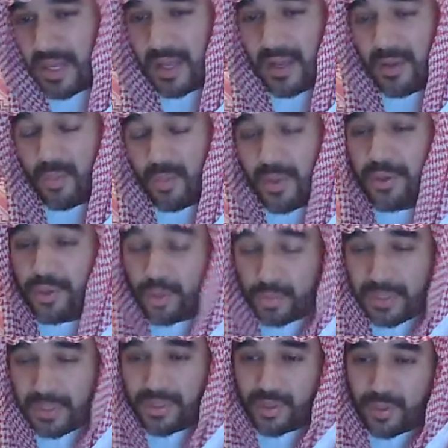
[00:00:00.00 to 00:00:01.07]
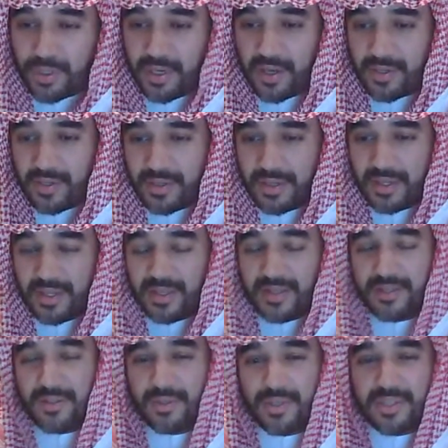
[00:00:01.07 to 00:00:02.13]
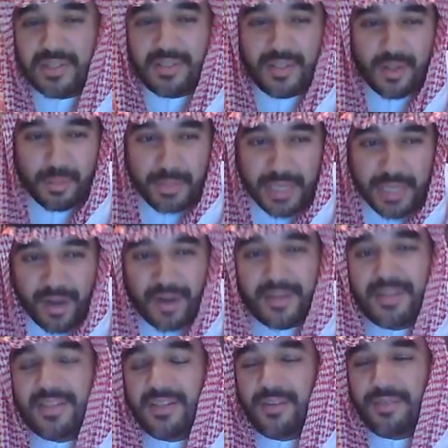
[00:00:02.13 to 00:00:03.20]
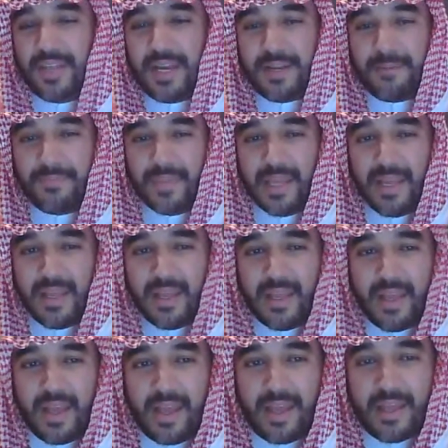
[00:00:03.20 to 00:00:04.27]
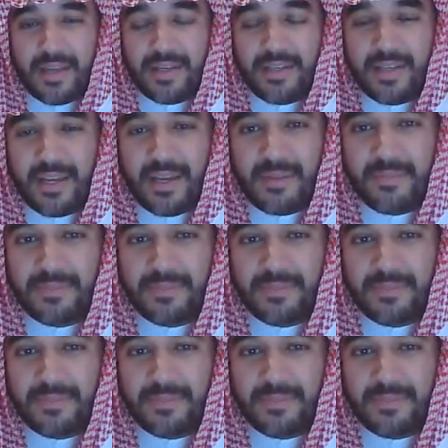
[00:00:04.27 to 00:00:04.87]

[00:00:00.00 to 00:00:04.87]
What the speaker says: whether you mean to or not. So just, be cognizant of that. And